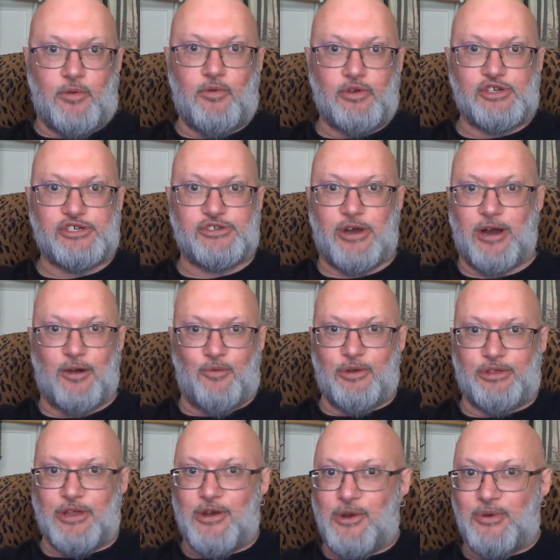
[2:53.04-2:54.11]
Start
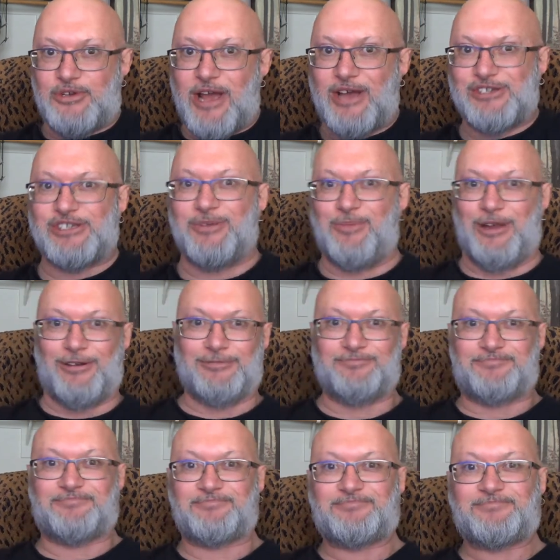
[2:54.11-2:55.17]
with the New Testament.
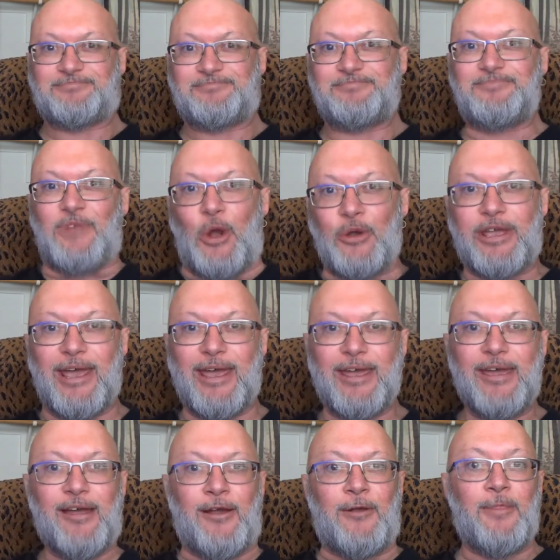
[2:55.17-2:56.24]

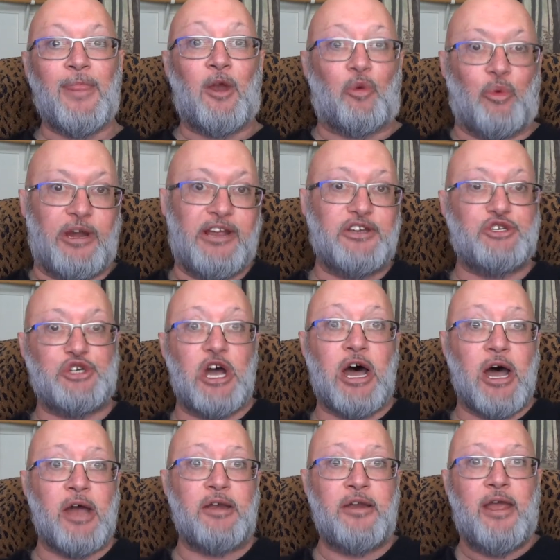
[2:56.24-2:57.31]
Okay? Read
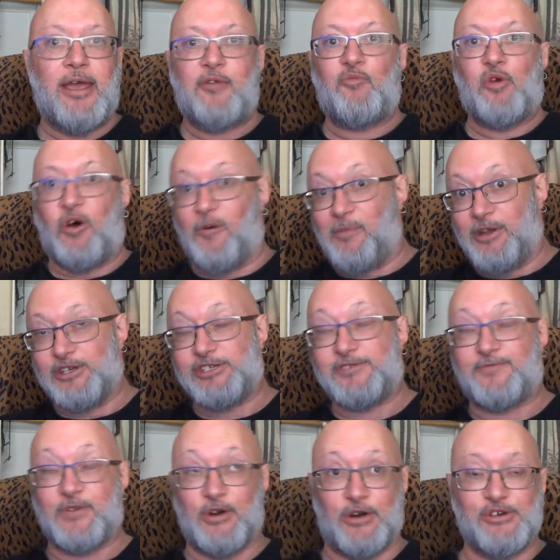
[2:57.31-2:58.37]
John and Romans
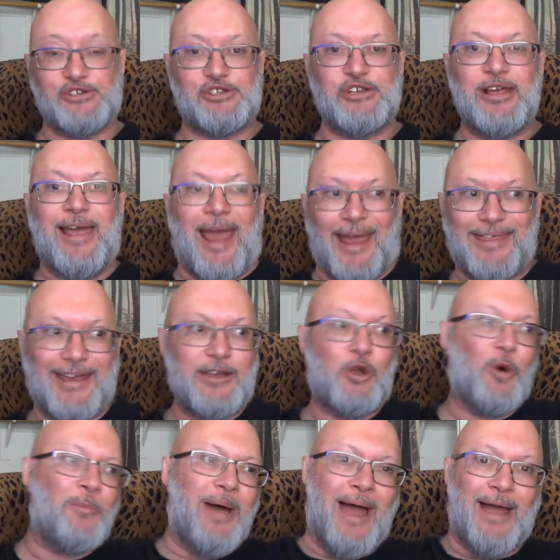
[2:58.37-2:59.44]
first, and then
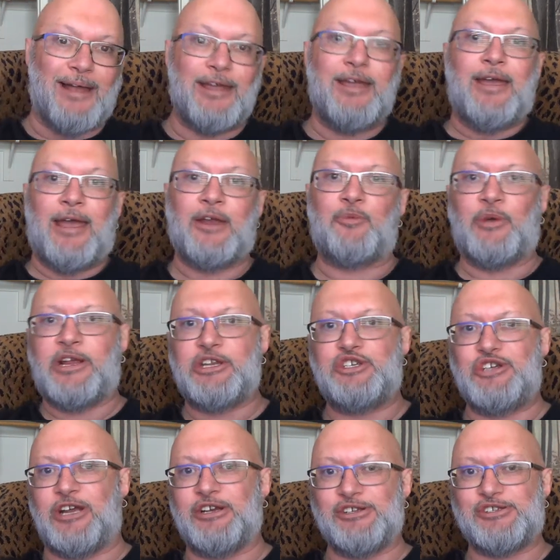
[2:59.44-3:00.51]
go back and read
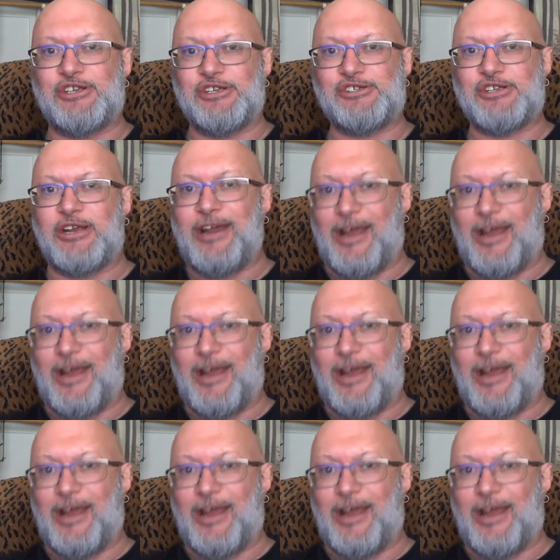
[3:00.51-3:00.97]
Genesis and